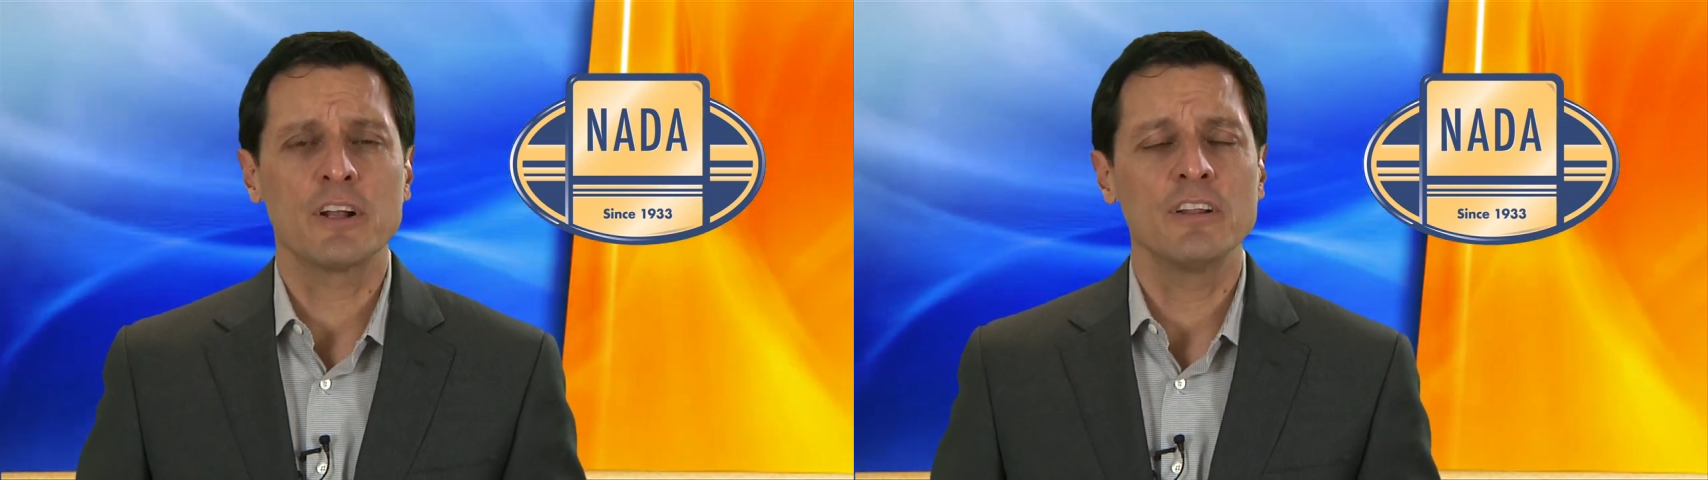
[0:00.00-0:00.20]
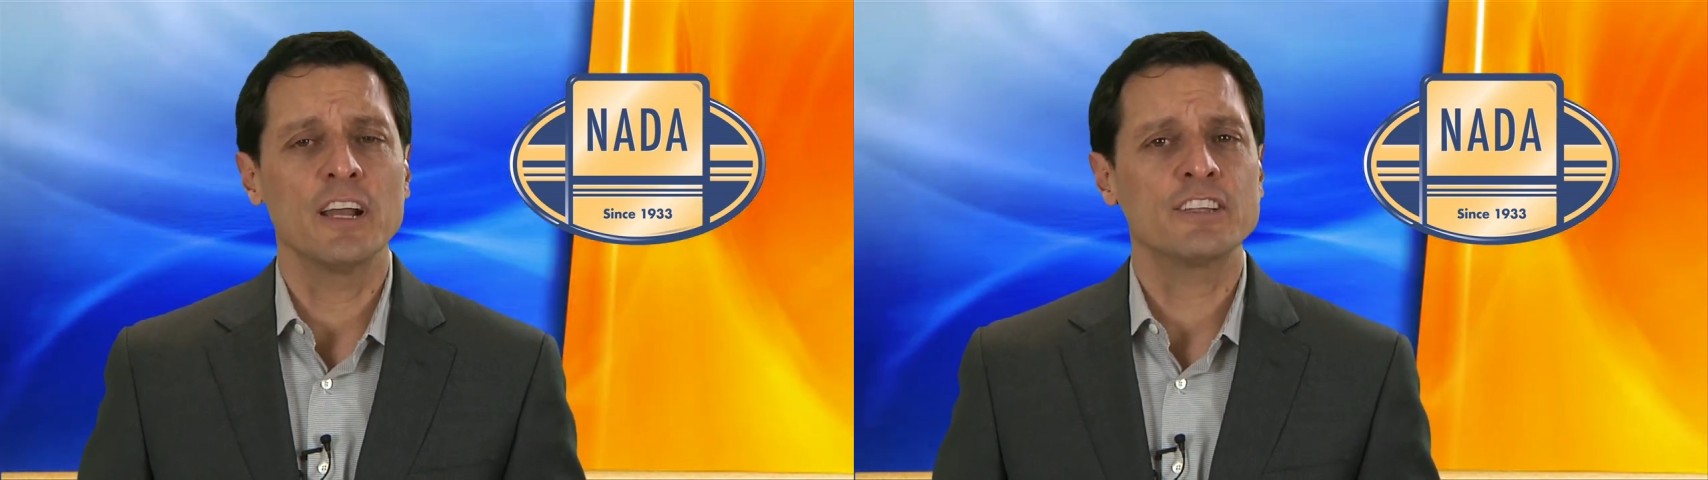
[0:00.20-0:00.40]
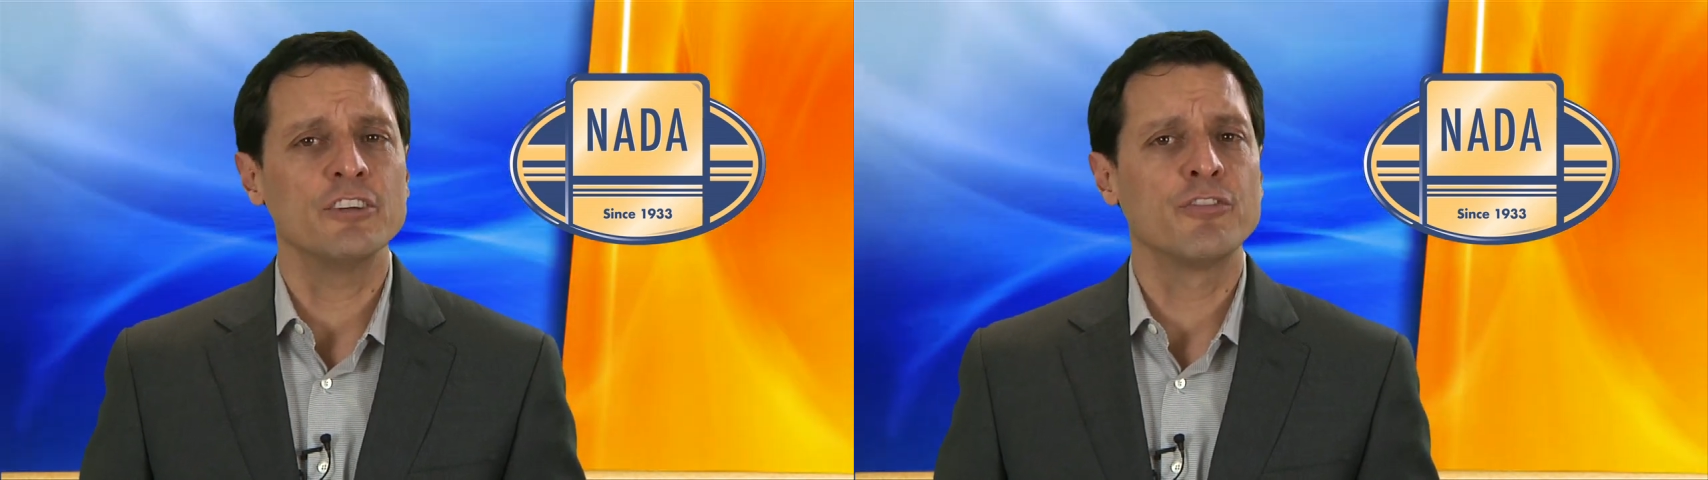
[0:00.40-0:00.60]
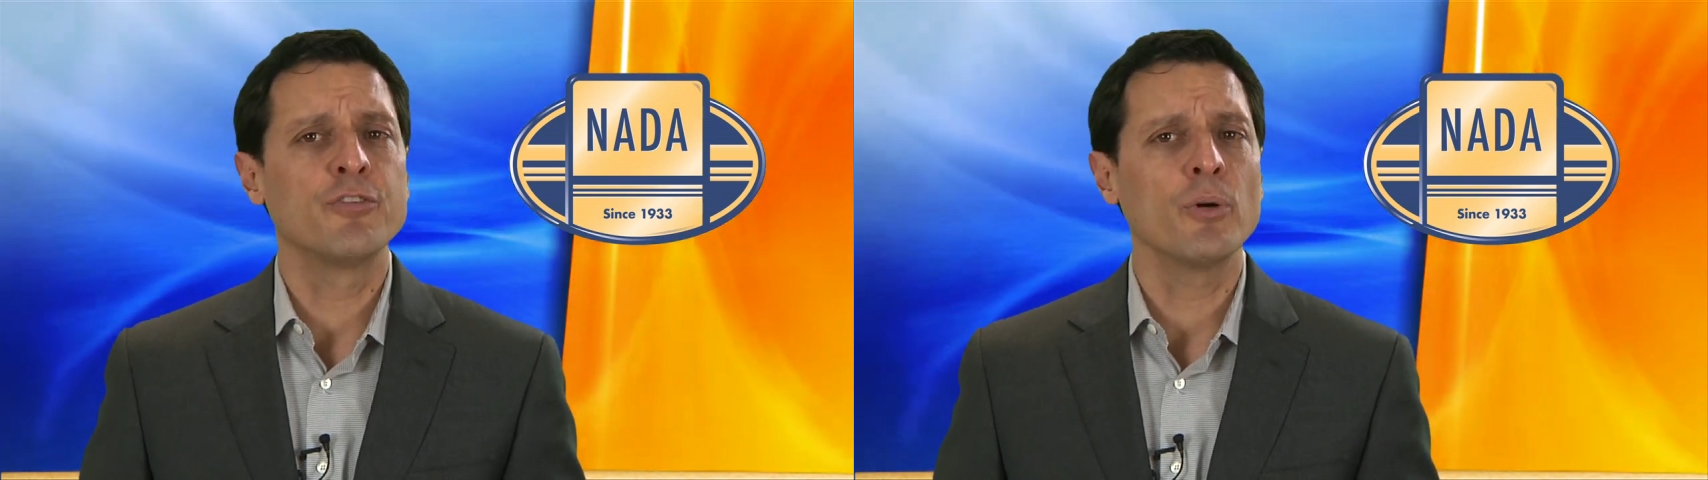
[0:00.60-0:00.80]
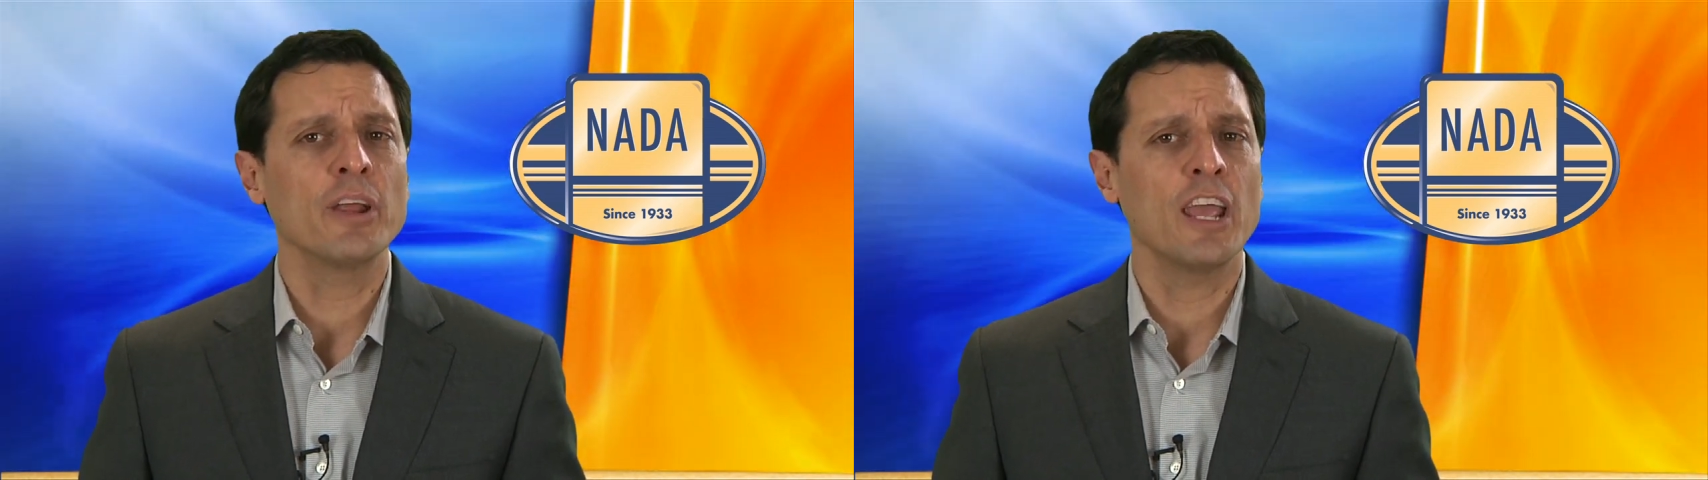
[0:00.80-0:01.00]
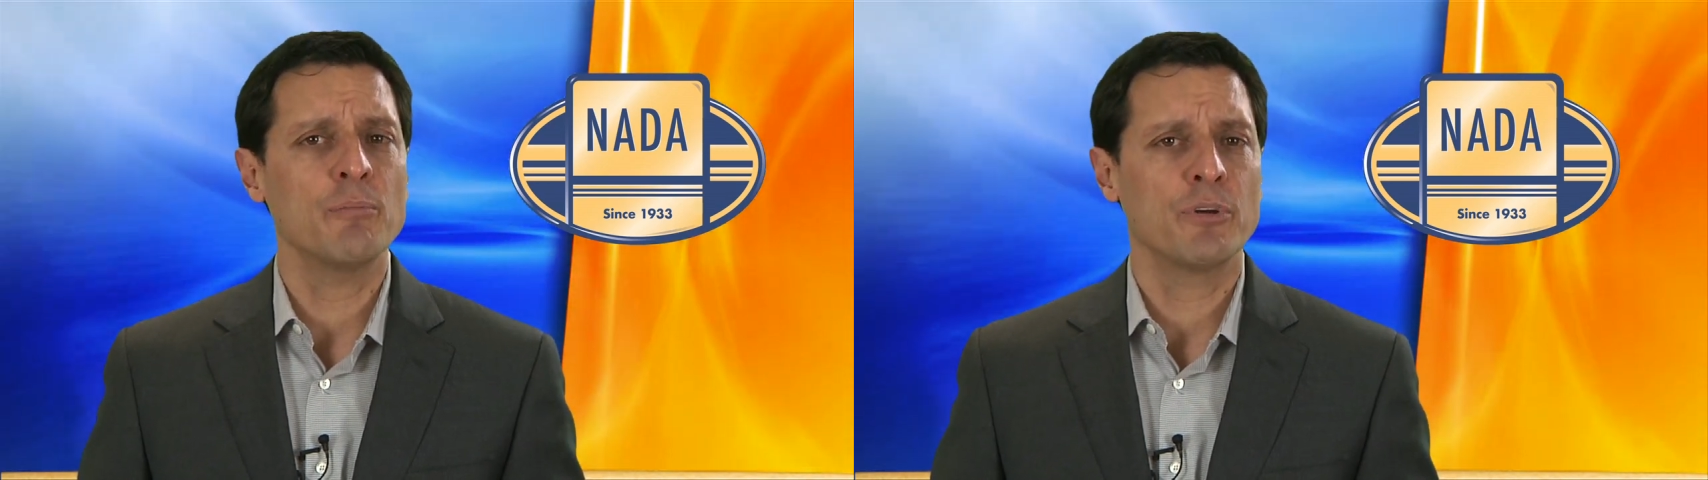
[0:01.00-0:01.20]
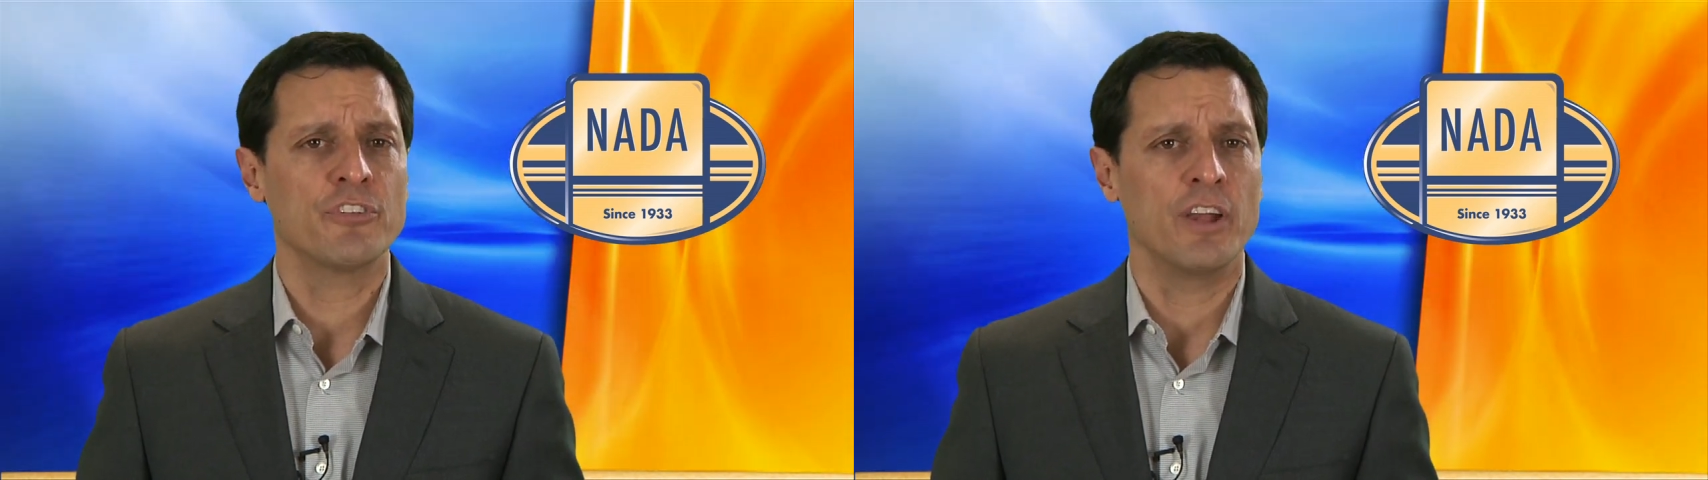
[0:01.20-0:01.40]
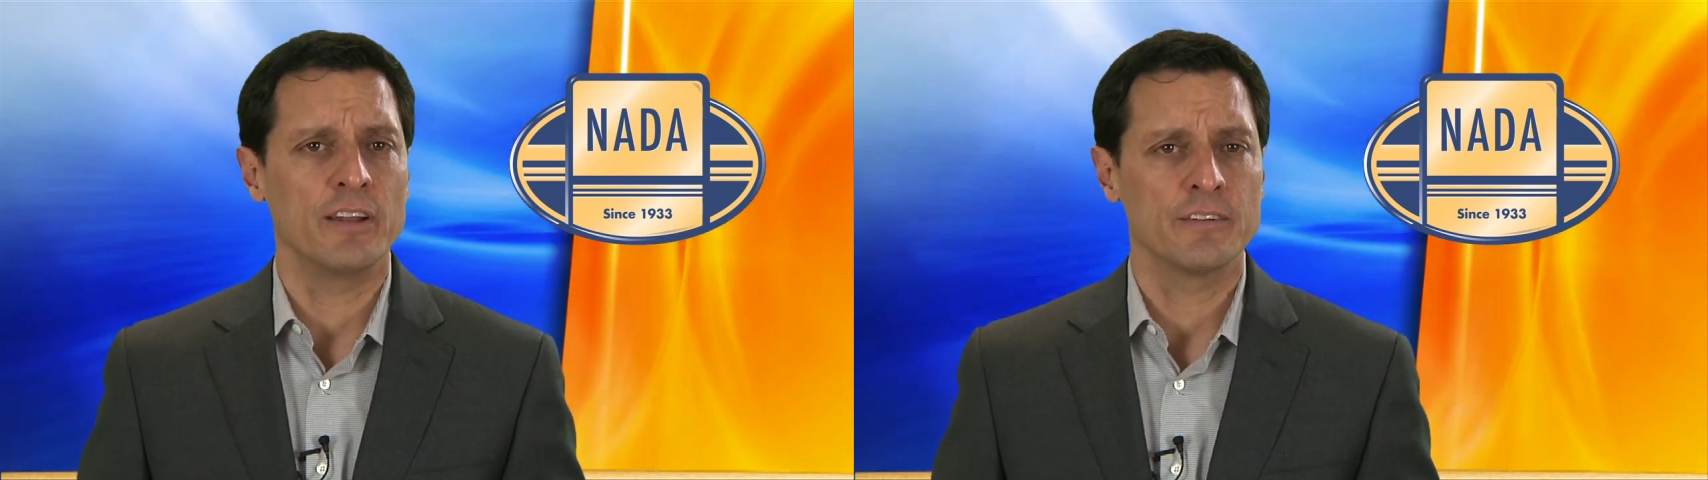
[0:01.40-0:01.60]
collective
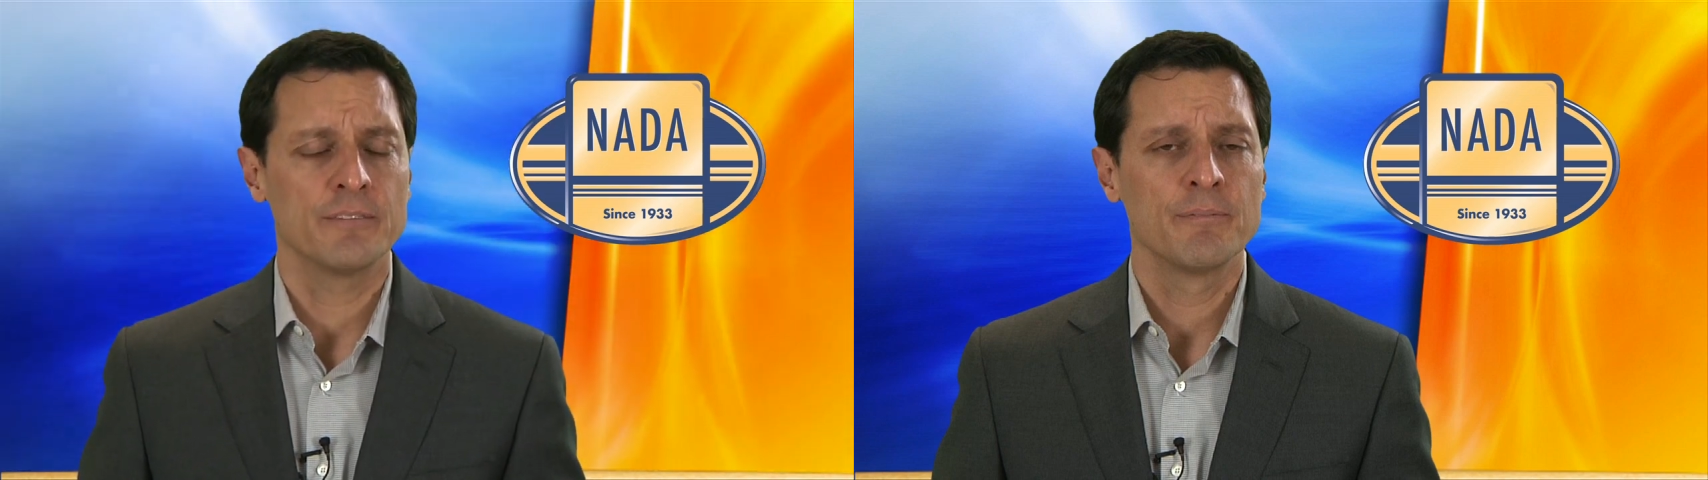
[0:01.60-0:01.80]
48%,